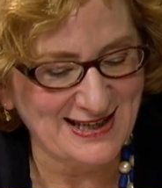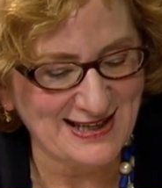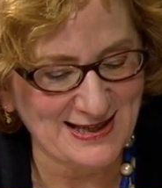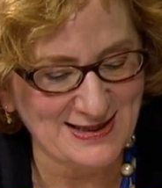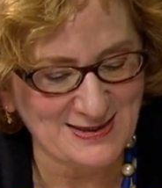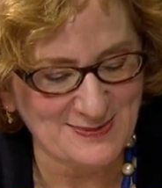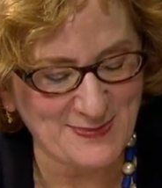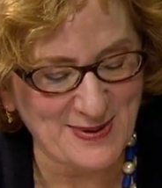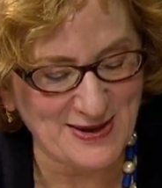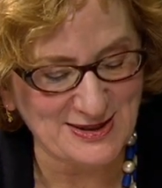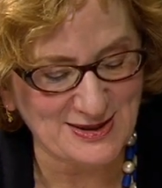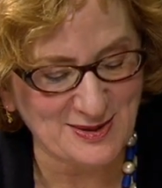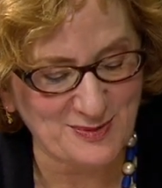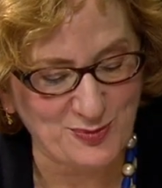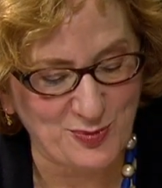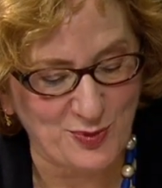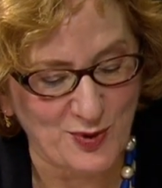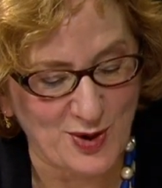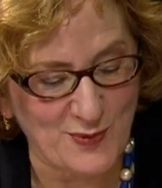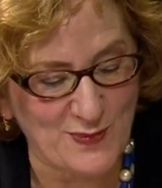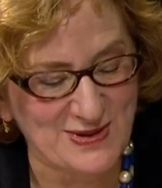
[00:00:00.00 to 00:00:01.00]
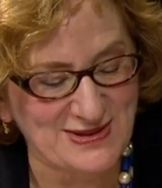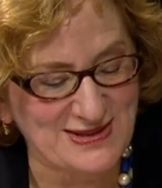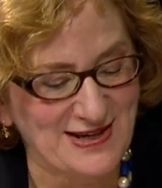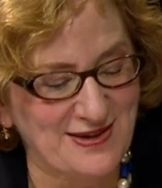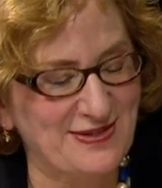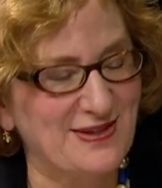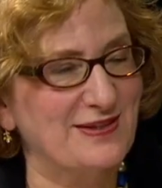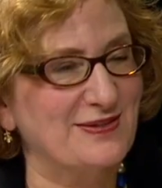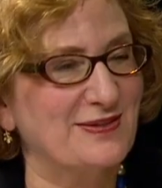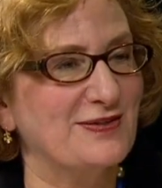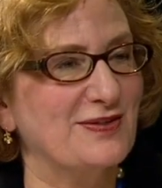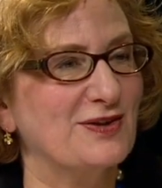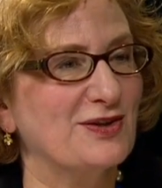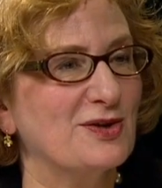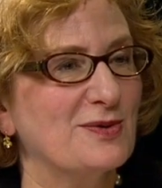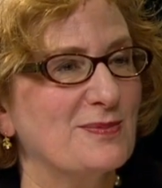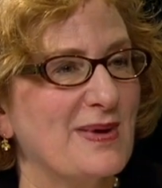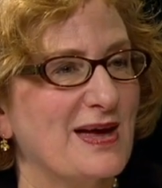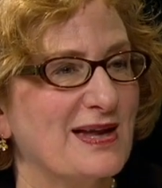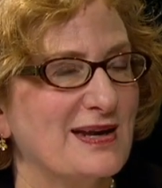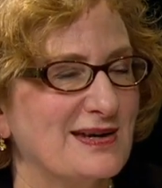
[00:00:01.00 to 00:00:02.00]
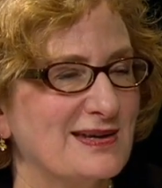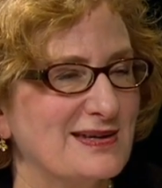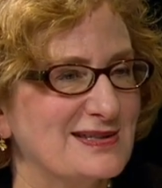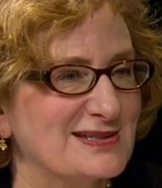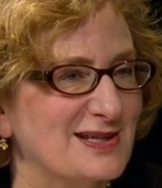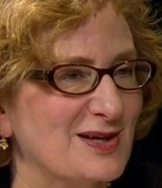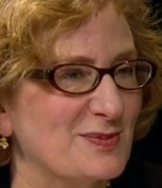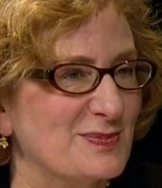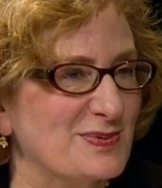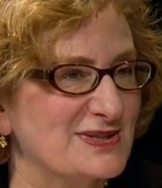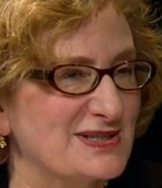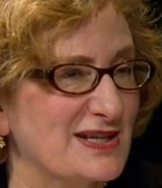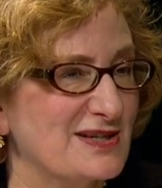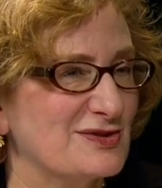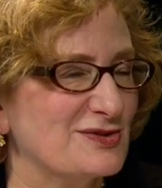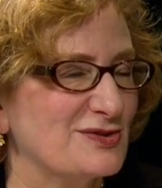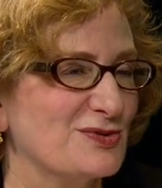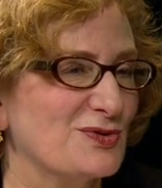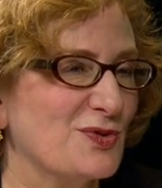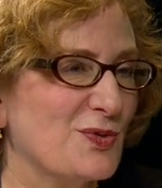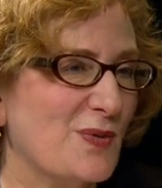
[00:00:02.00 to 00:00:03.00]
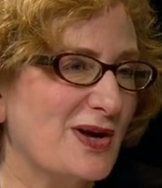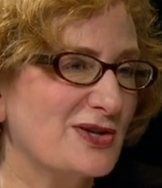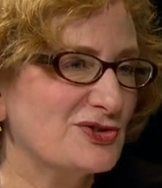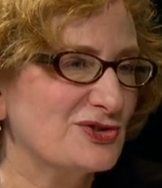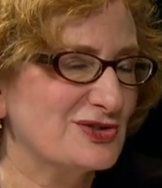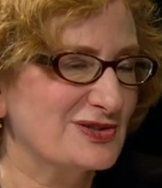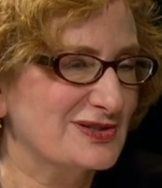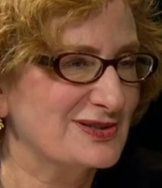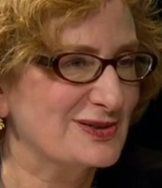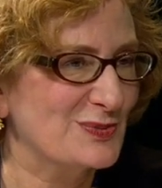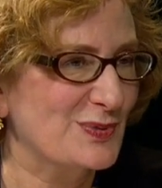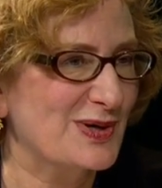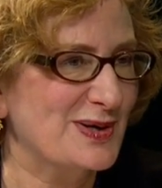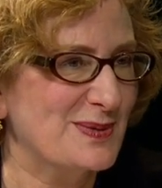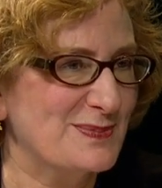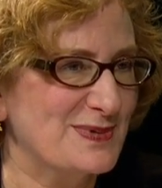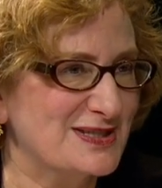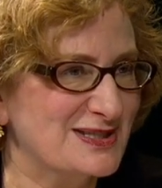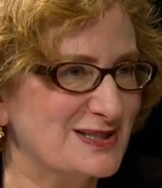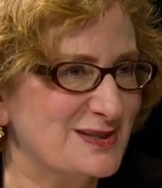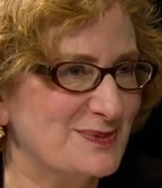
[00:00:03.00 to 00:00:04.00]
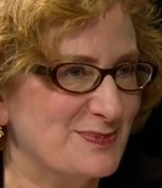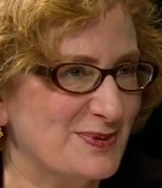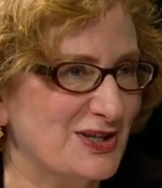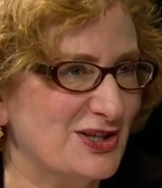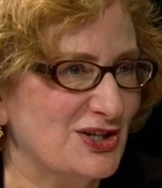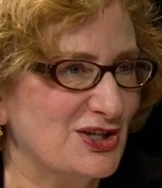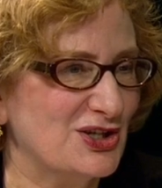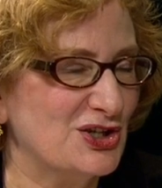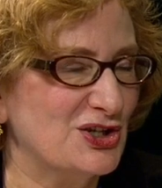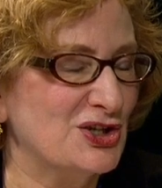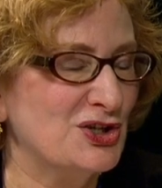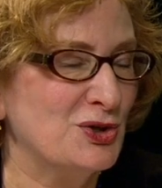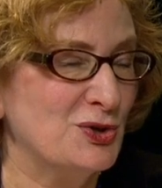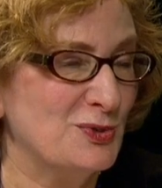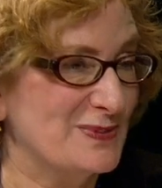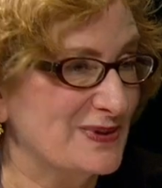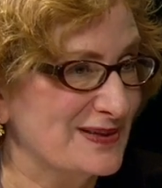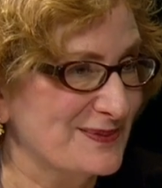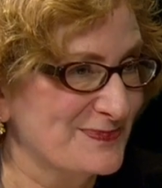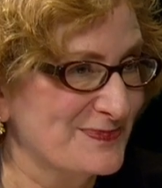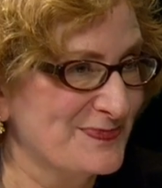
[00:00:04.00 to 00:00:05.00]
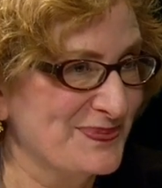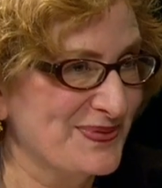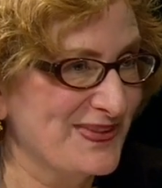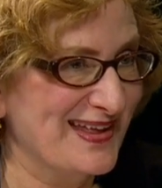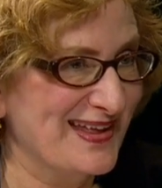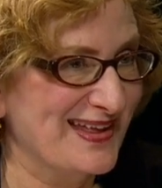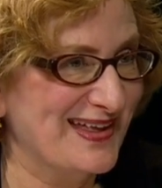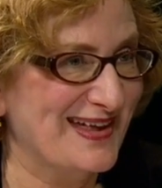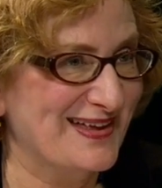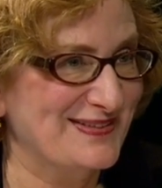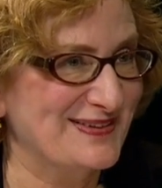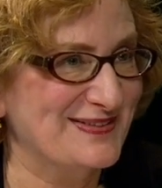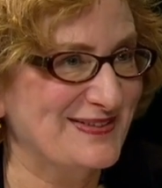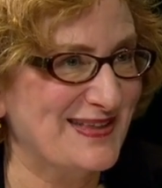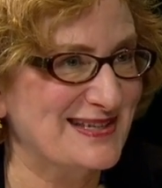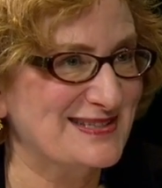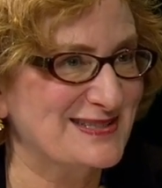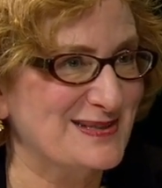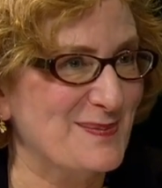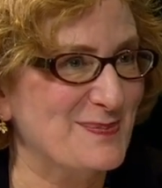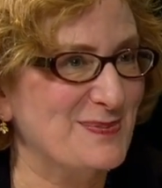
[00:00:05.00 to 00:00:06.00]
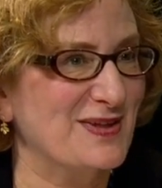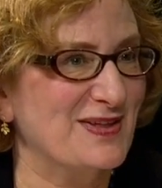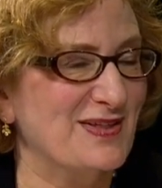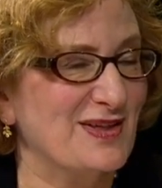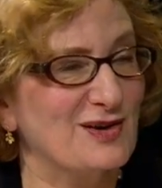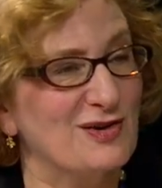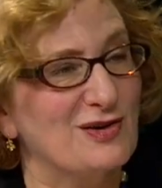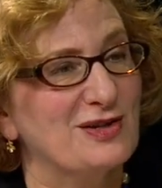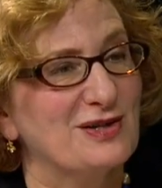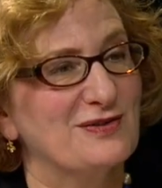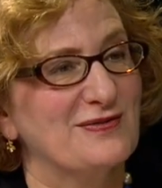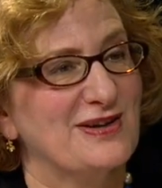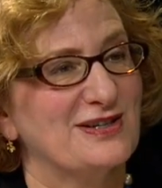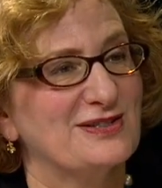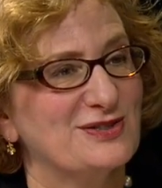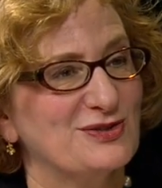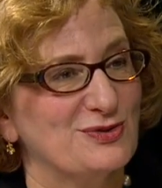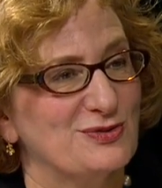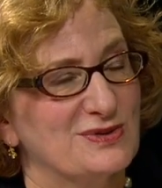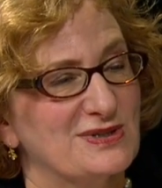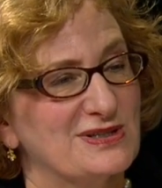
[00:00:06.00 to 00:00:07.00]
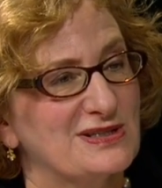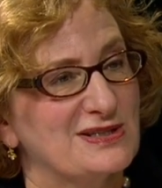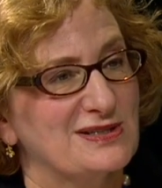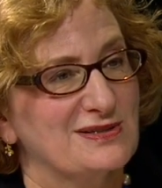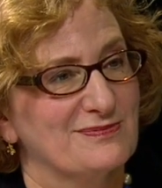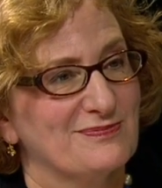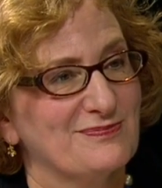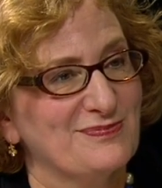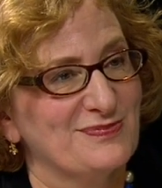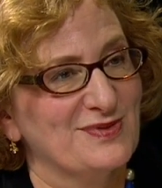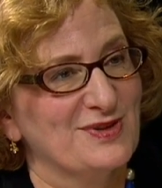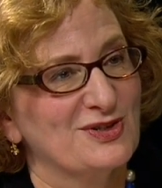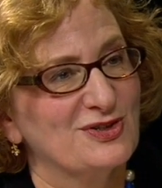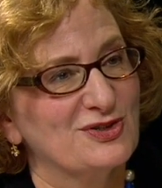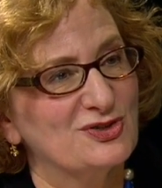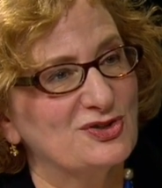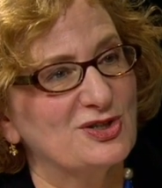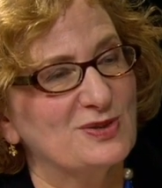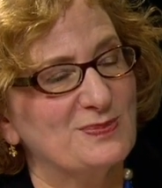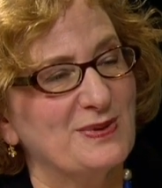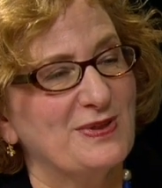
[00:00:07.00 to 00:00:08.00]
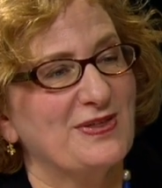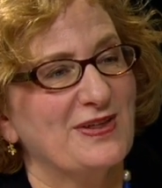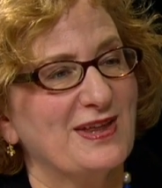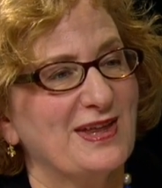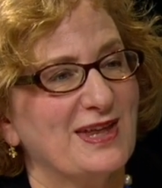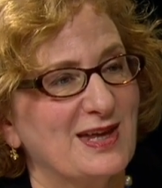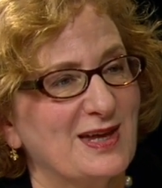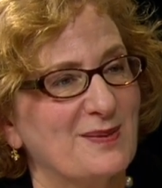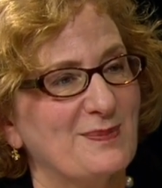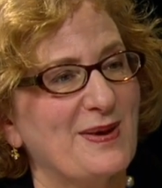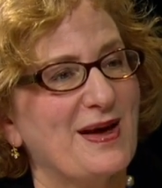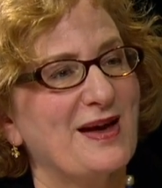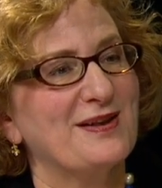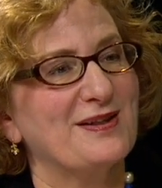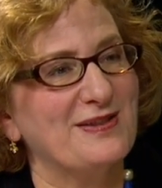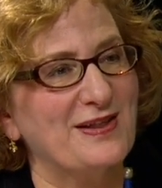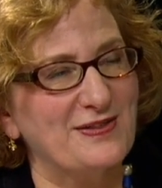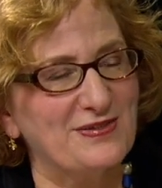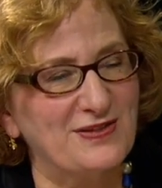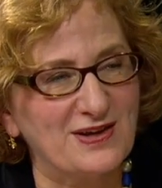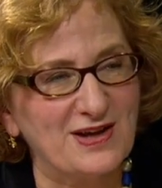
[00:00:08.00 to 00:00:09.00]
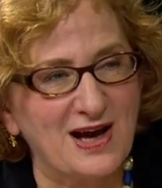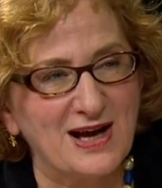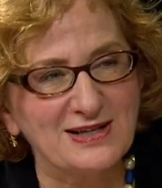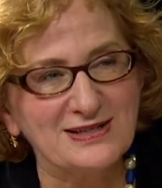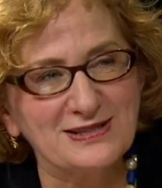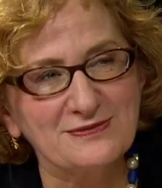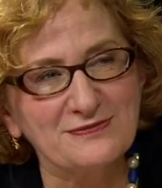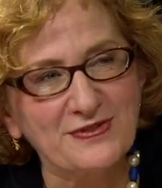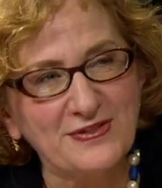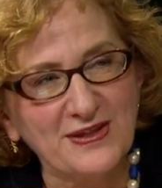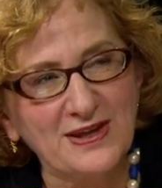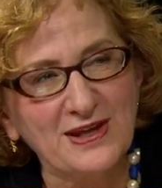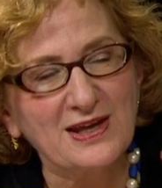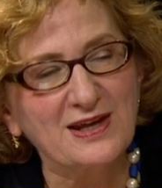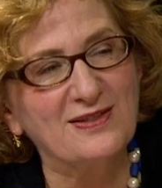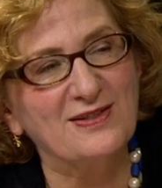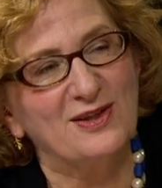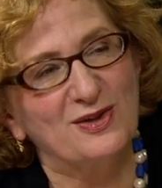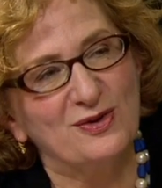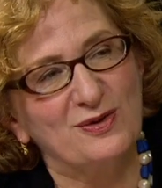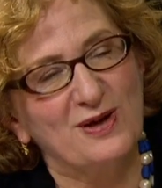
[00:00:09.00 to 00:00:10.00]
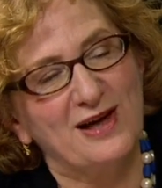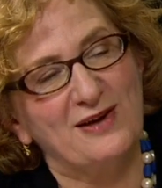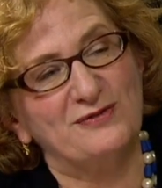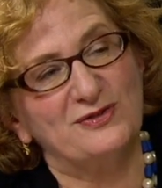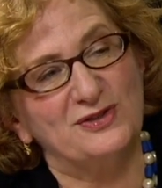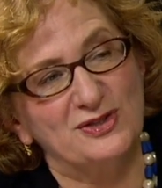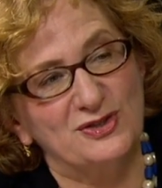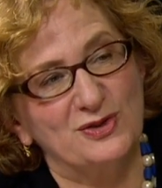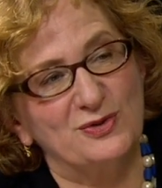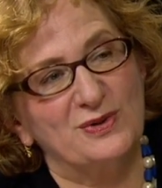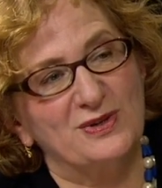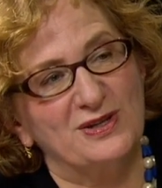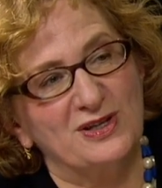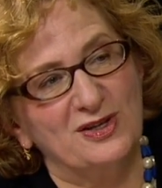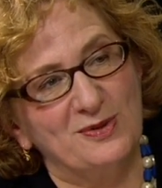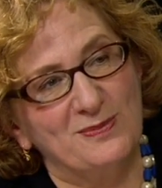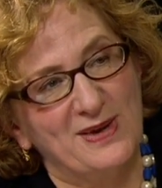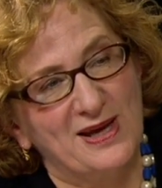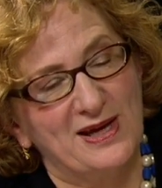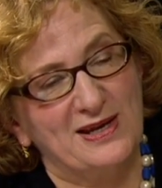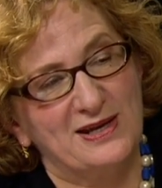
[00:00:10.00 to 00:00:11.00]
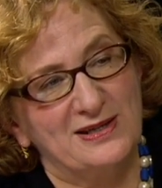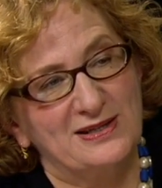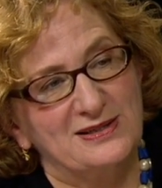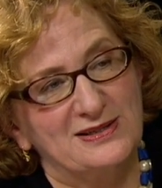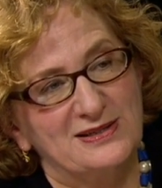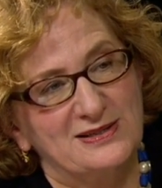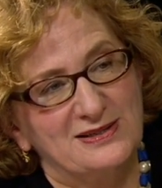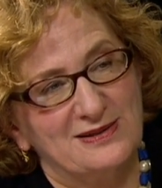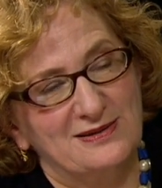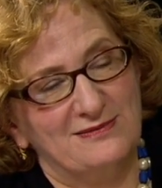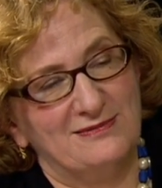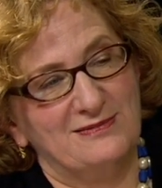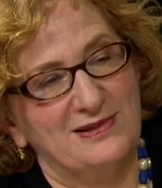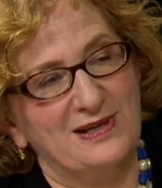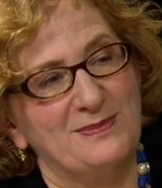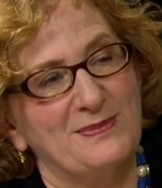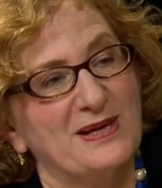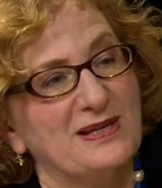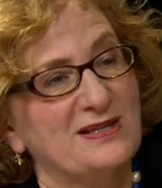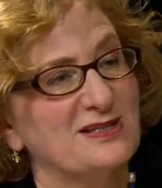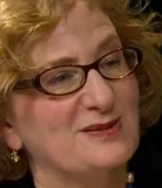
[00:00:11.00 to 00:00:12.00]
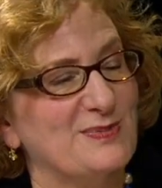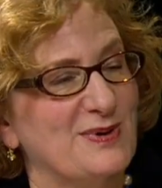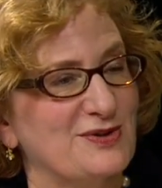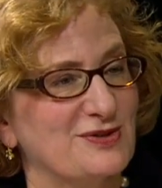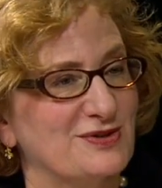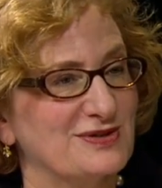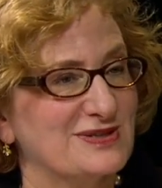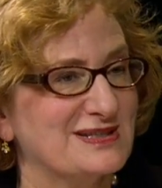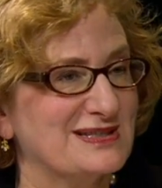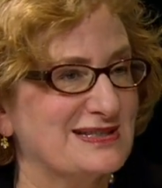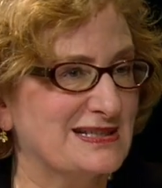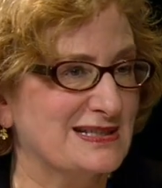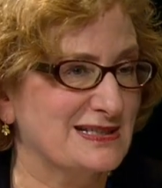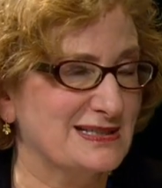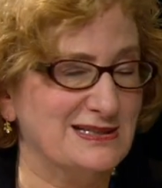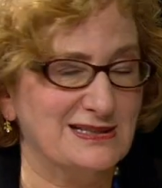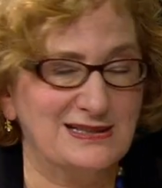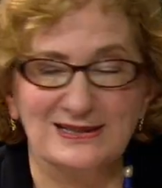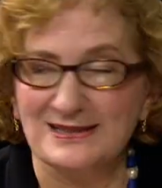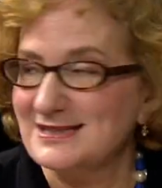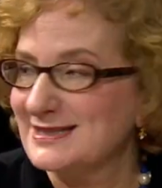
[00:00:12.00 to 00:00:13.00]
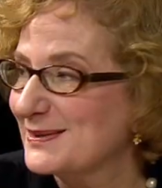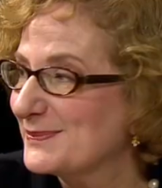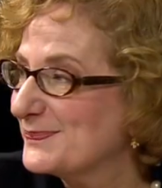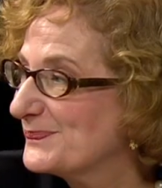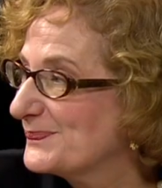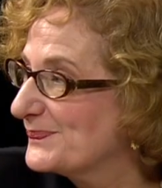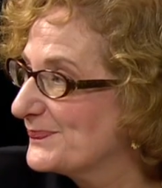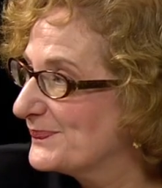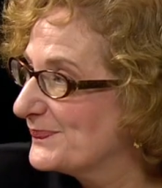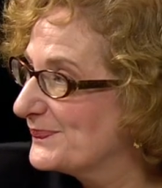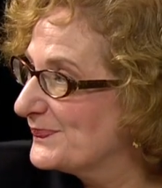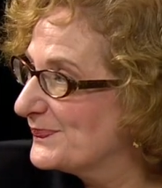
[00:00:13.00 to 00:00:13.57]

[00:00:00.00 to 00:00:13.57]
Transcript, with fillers: his basic point was, I think, that the humanities help us answer the question, what it means to be human, and that that's something that all of our students should be thinking about, and that right. the kinds of thinking that you have to mm -hmm. do mm-hmm. in the humanities right. can make us better as mm-hmm. citizens. Mm -hmm. right.